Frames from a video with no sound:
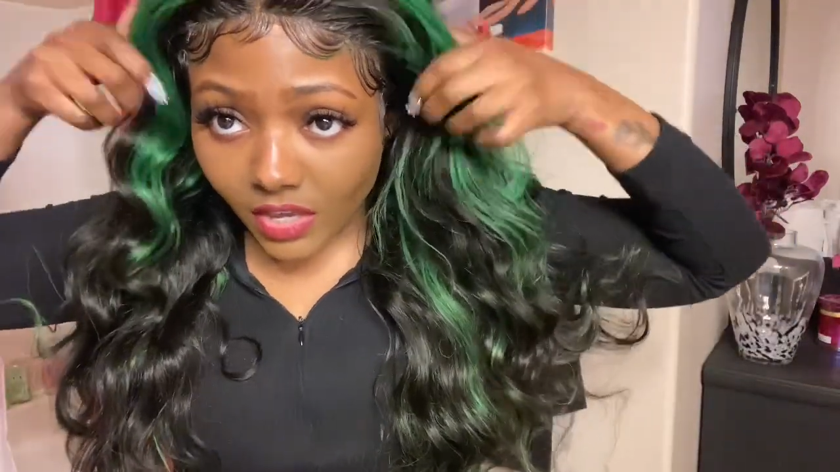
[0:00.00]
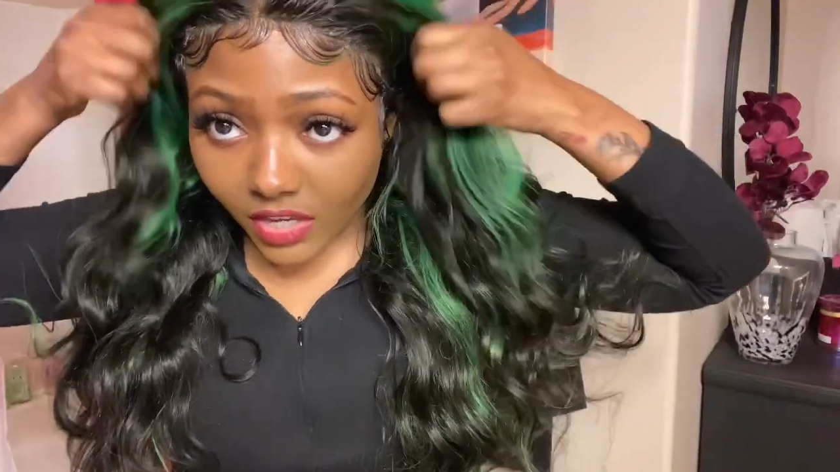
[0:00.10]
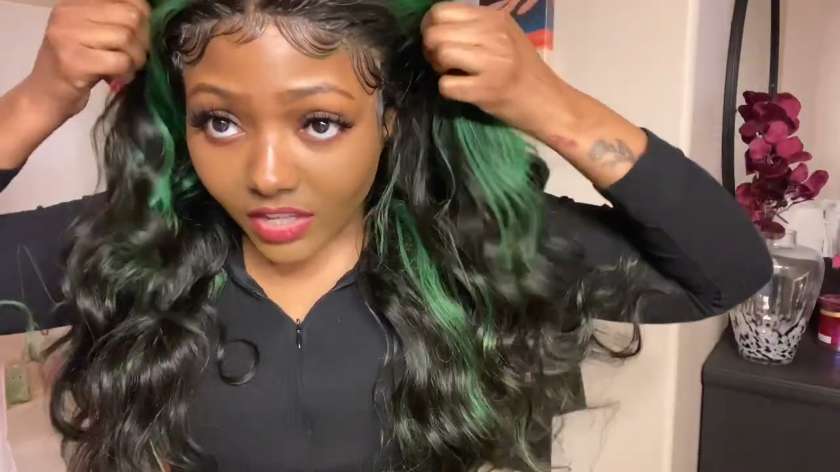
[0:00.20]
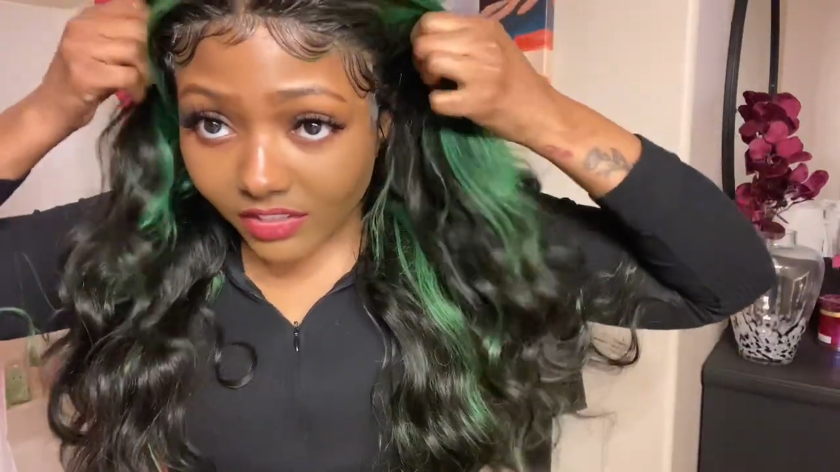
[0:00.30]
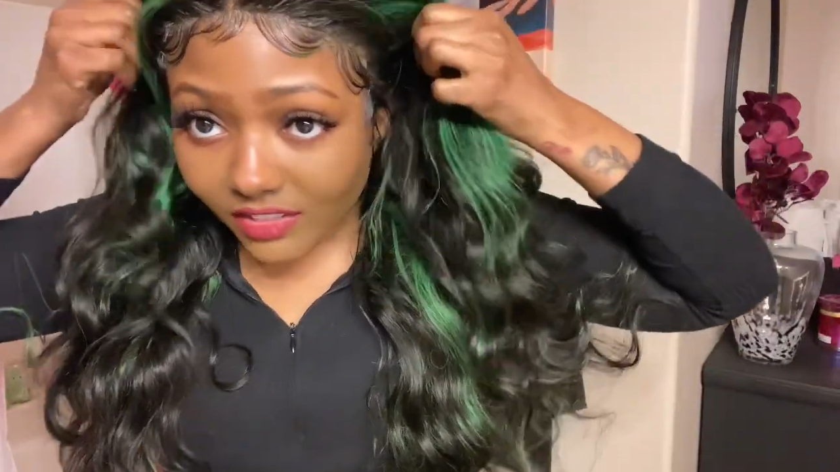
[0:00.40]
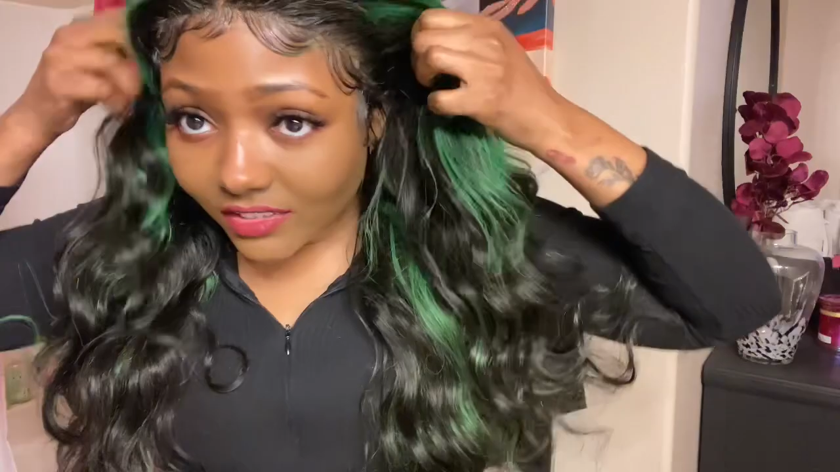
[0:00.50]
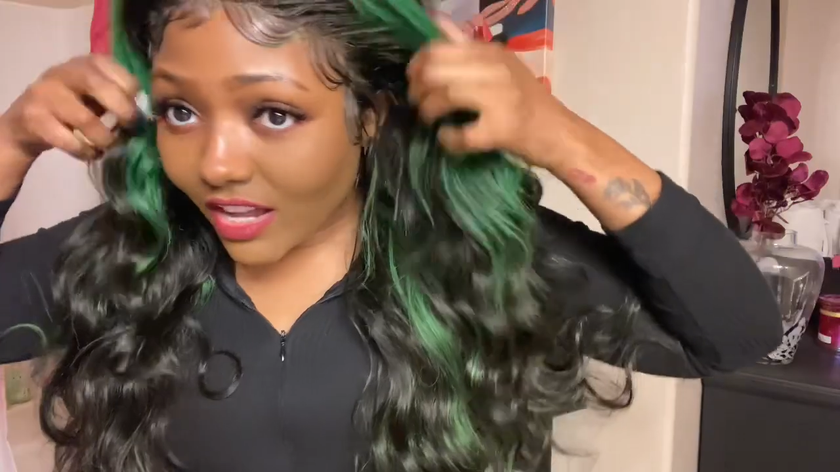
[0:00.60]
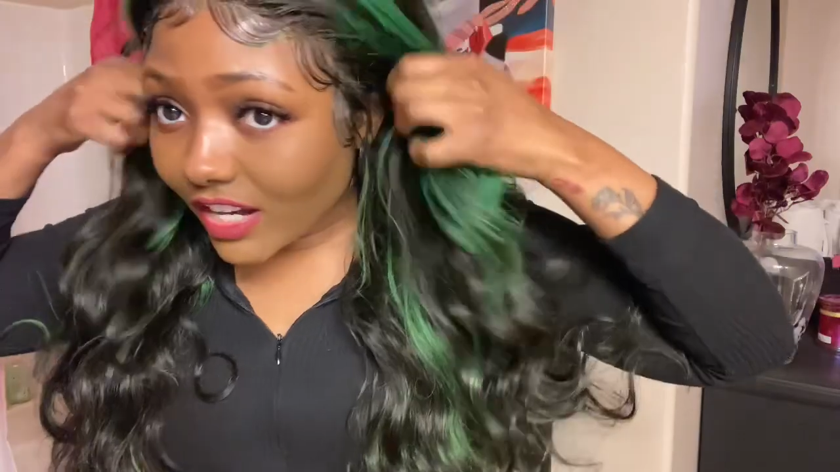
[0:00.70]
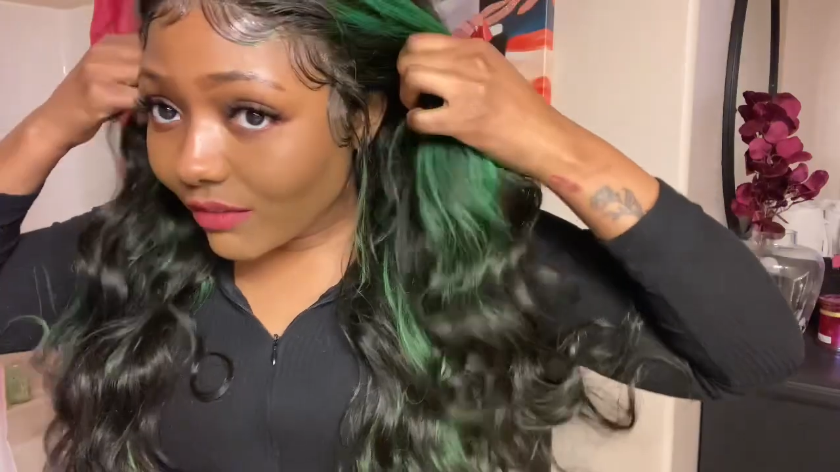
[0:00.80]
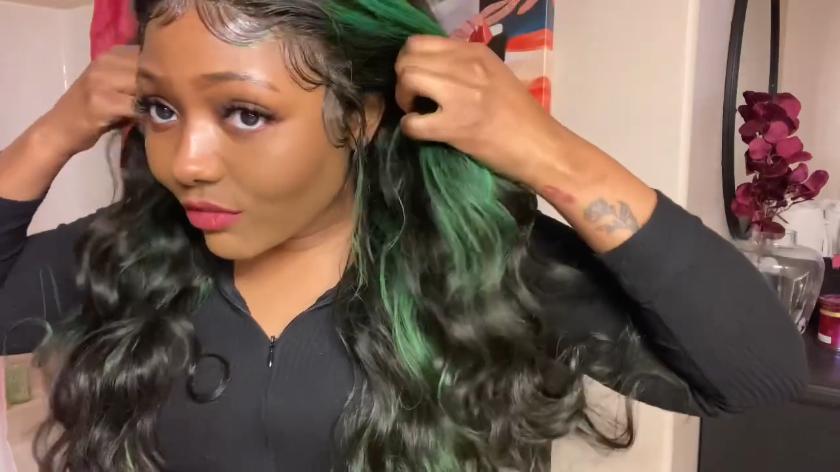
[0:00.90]
It does
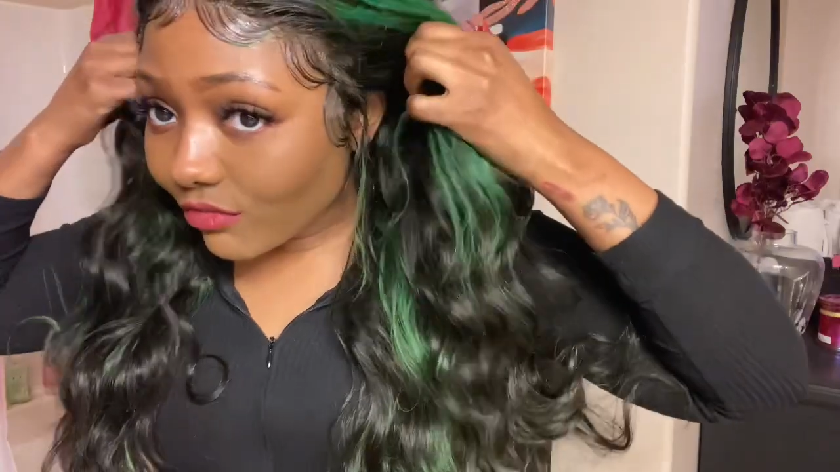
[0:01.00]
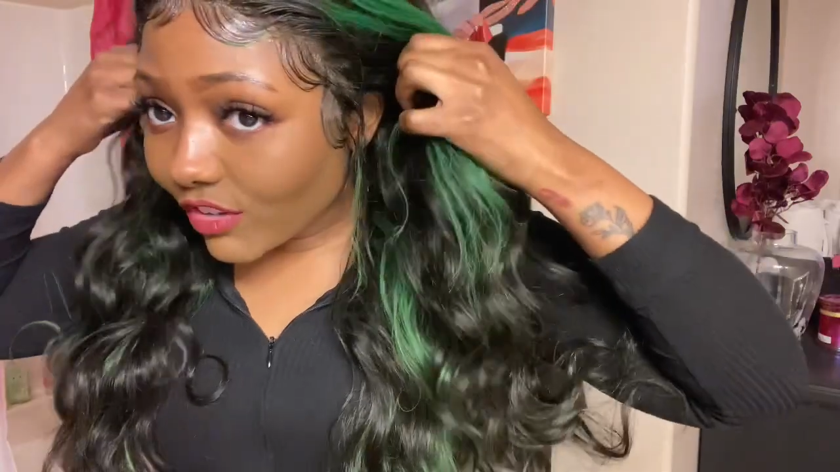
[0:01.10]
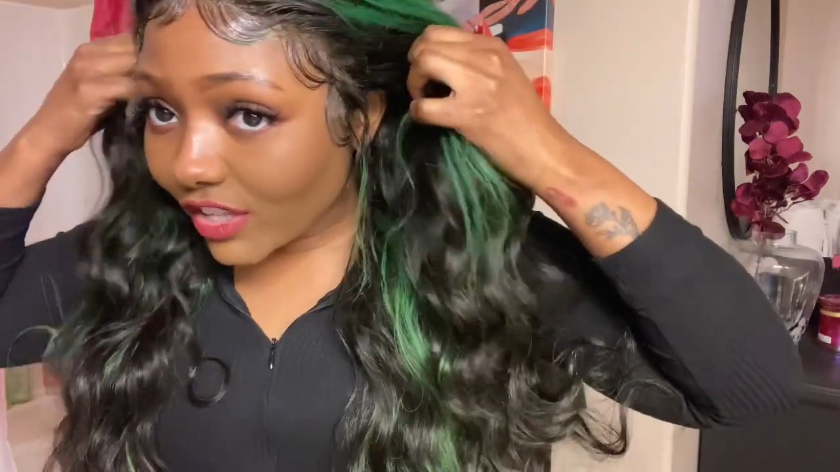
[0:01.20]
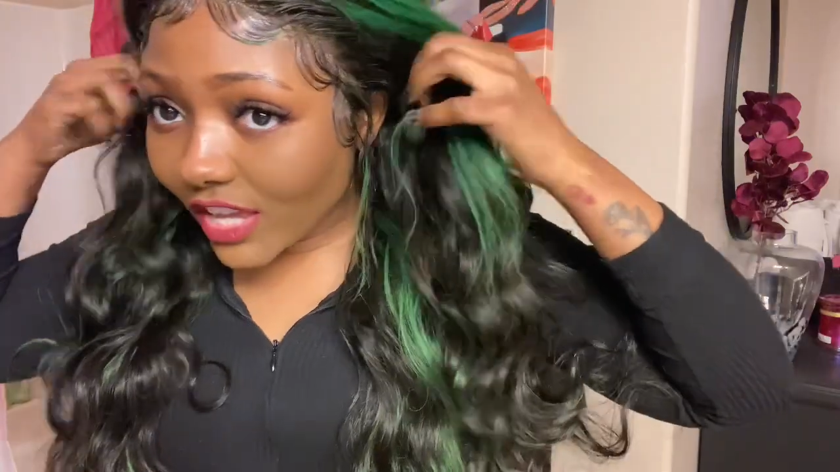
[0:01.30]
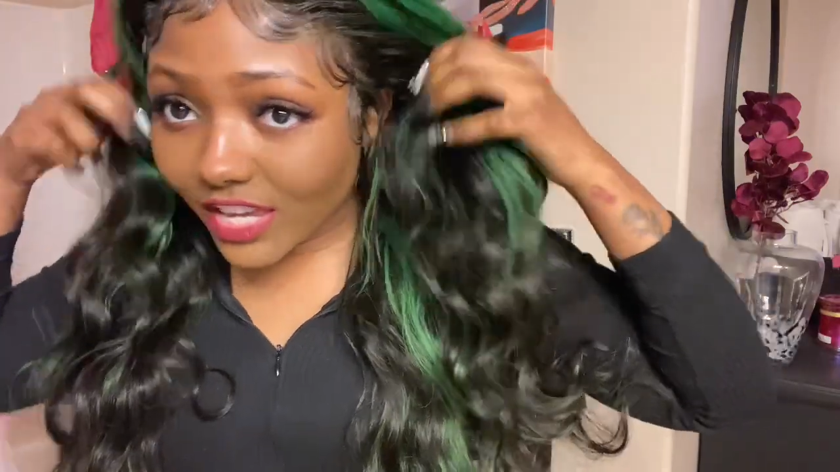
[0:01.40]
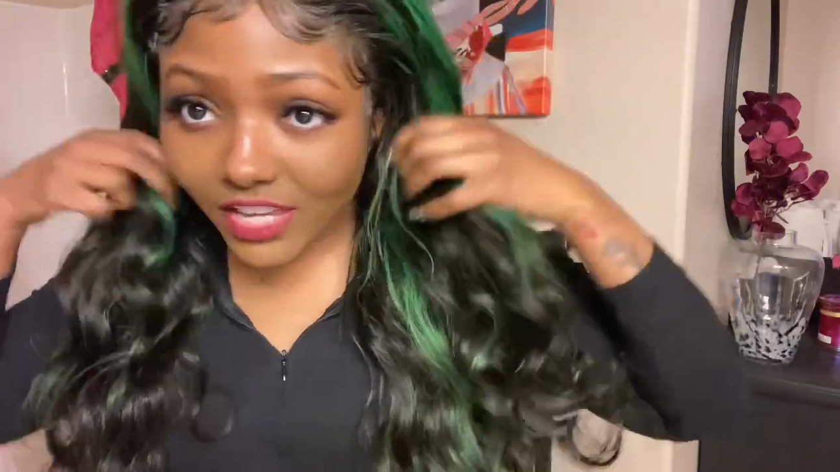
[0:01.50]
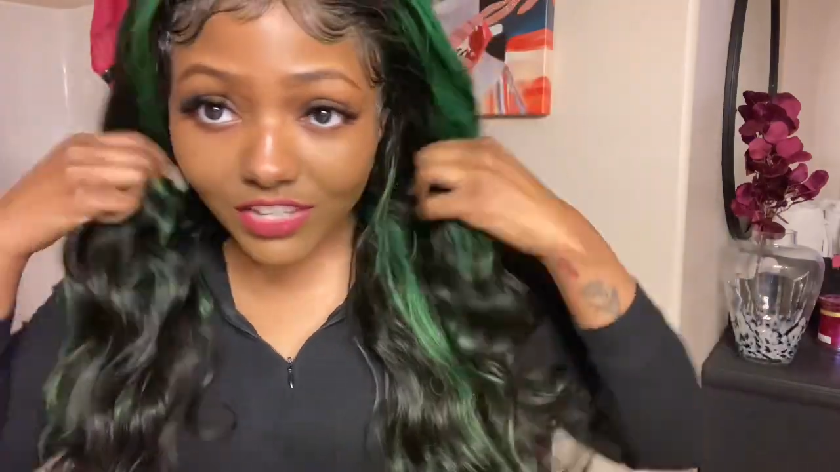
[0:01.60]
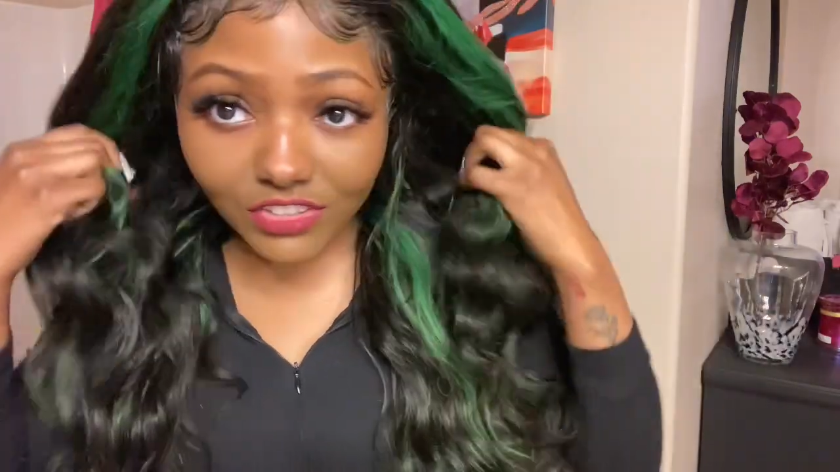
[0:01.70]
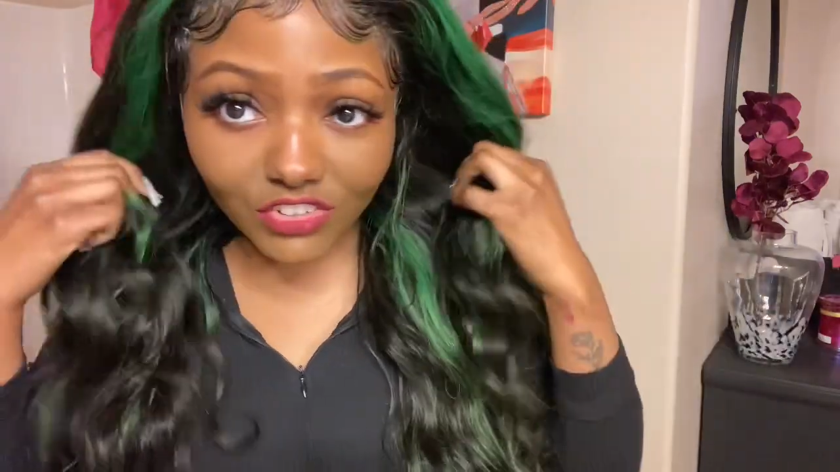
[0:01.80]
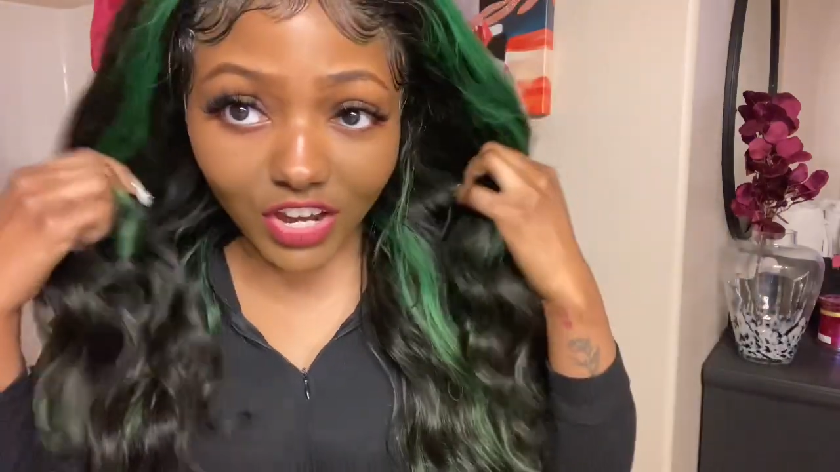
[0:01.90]
not even feel like
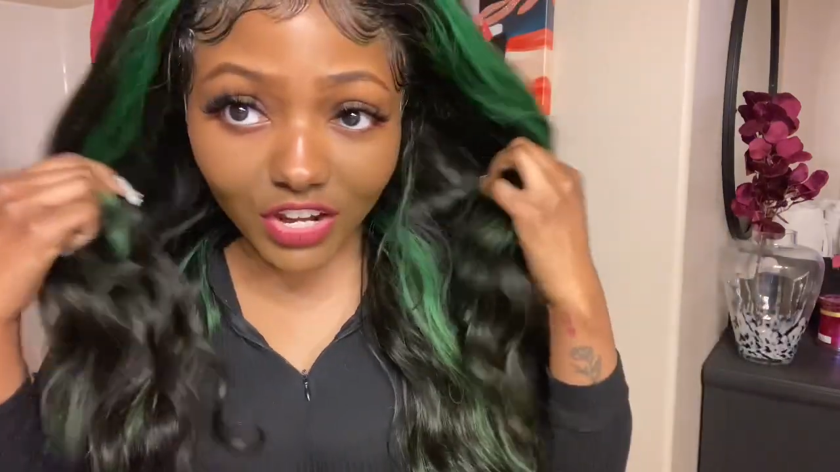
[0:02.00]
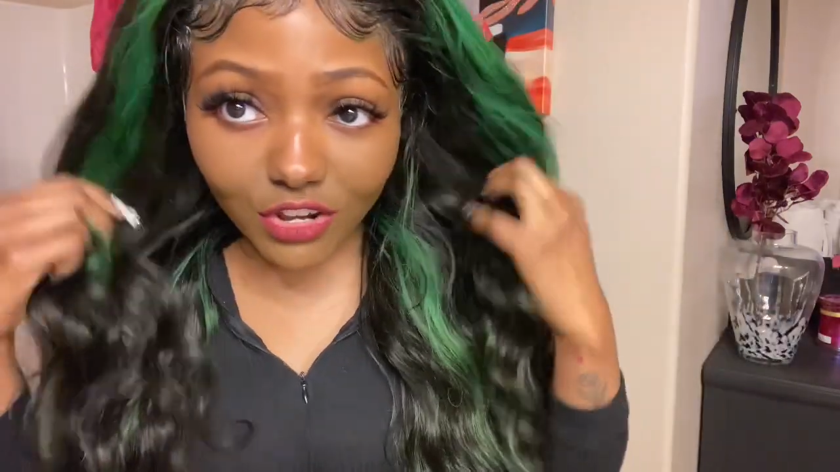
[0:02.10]
it's trying